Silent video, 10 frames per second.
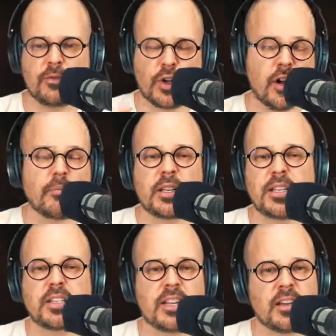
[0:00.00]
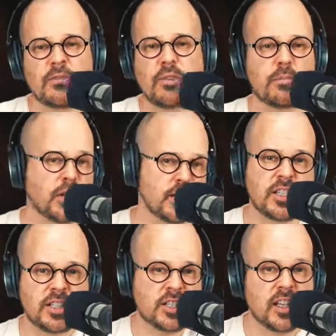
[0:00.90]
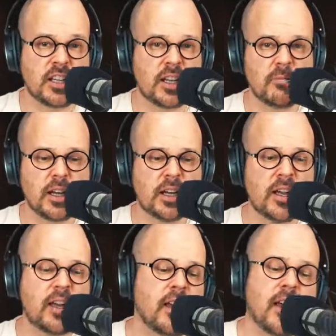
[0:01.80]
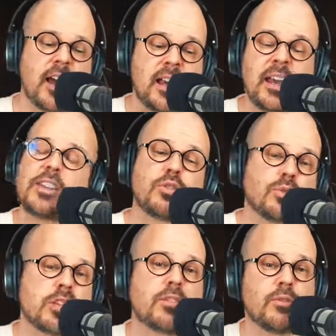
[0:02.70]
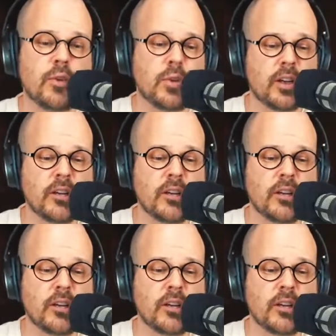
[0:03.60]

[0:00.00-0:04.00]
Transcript: companies and for politicians here in Denmark, and I use it for